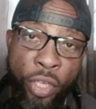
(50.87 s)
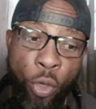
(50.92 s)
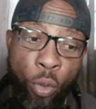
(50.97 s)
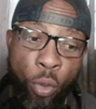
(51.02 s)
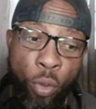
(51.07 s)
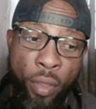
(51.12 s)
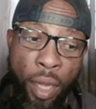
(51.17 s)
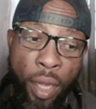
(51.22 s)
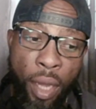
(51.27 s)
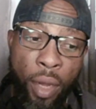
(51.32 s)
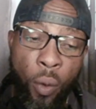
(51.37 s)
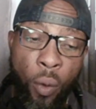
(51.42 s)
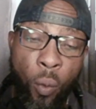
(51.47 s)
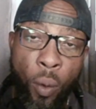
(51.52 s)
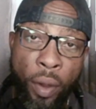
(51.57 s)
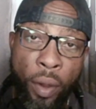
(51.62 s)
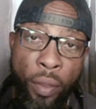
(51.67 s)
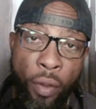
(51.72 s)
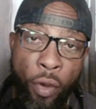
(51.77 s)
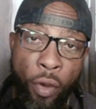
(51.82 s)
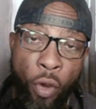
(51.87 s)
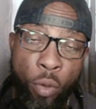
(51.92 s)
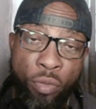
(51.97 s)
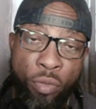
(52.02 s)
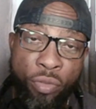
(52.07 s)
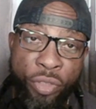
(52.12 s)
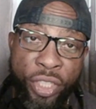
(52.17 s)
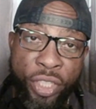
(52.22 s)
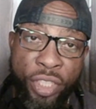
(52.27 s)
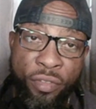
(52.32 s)
Colder Weather, Home
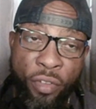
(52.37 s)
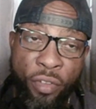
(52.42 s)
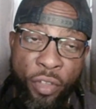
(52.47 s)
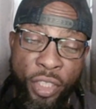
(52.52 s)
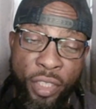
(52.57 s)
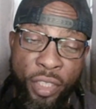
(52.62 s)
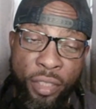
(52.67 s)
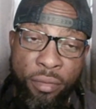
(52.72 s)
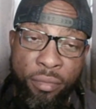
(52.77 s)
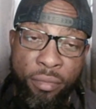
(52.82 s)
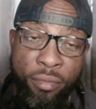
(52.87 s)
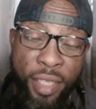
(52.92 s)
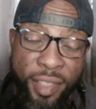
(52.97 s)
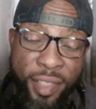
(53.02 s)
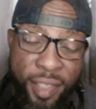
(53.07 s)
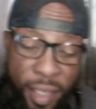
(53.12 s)
Free's version. Let's